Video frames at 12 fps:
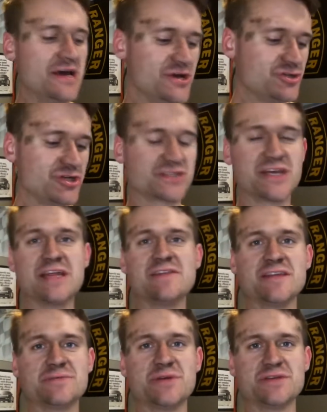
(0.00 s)
just getting
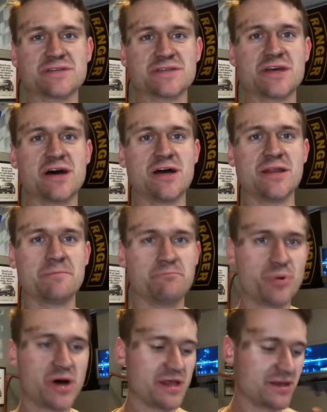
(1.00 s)
these pieces cut.
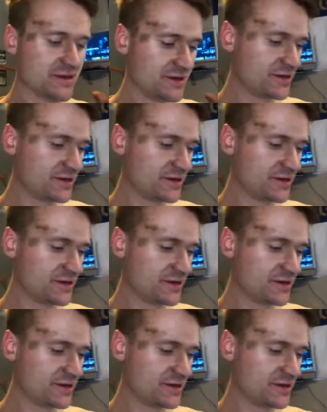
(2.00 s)
But